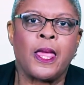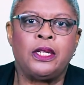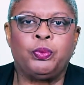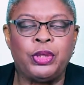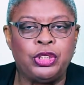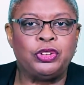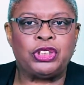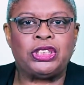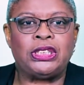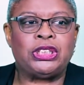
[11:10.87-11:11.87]
We used to
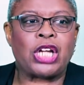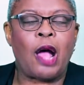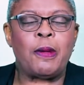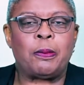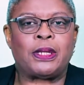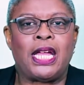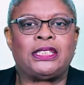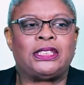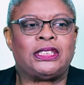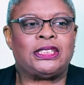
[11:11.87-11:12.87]
see job
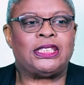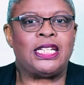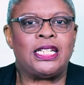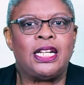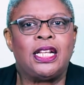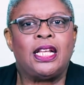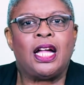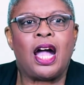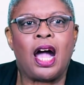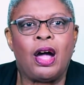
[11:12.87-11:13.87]
applications that
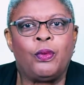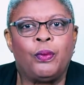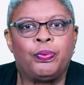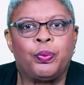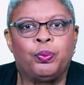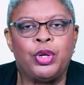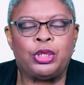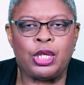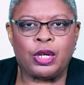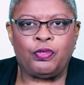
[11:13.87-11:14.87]
said we're
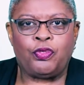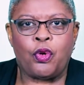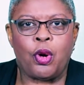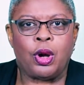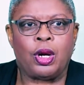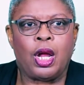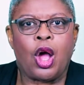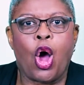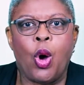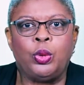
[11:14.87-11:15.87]
looking for
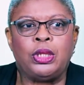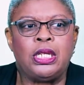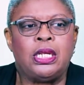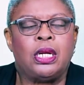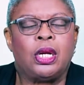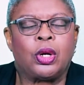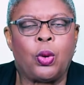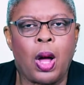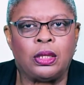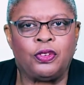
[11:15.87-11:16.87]
only
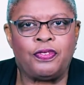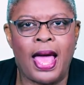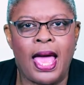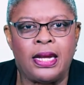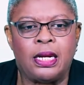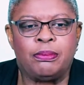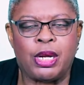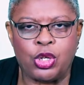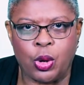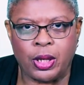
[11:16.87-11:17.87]
qualified
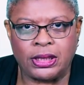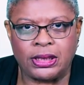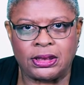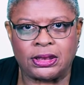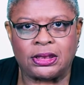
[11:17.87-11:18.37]
minorities,